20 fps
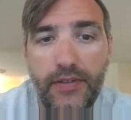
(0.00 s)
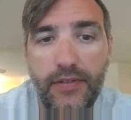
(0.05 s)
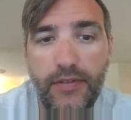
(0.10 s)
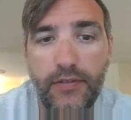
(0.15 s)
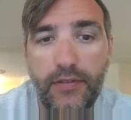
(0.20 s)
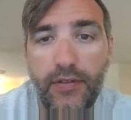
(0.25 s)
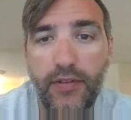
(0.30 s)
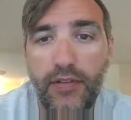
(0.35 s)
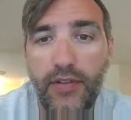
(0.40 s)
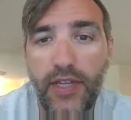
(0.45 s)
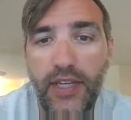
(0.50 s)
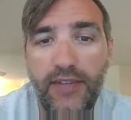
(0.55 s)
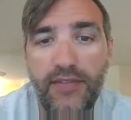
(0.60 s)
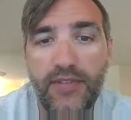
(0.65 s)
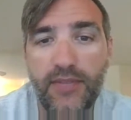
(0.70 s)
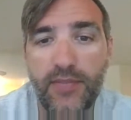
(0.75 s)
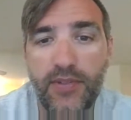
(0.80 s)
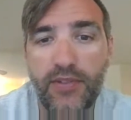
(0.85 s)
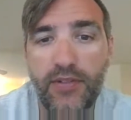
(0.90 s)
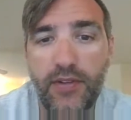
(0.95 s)
Or the
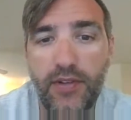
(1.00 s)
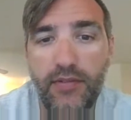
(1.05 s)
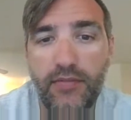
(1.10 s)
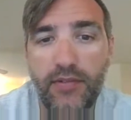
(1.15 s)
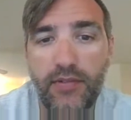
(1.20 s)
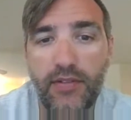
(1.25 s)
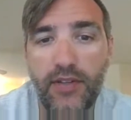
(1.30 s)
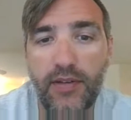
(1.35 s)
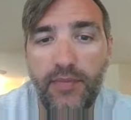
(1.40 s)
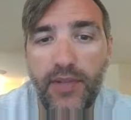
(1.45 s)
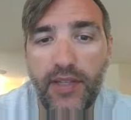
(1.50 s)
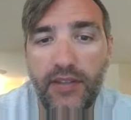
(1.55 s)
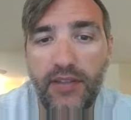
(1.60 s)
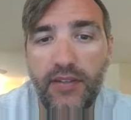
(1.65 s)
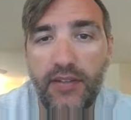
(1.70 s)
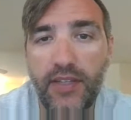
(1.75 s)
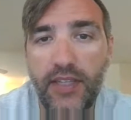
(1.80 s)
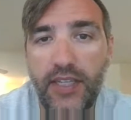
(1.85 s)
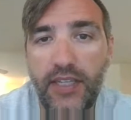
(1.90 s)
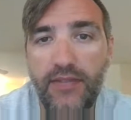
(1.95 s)
leaves. I'm sorry. We're talking about the
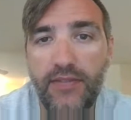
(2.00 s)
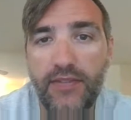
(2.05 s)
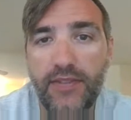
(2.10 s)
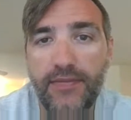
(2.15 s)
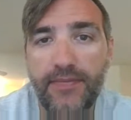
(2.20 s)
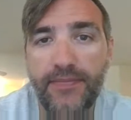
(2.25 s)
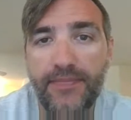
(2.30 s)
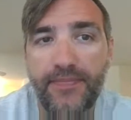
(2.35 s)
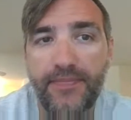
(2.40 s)
leaves.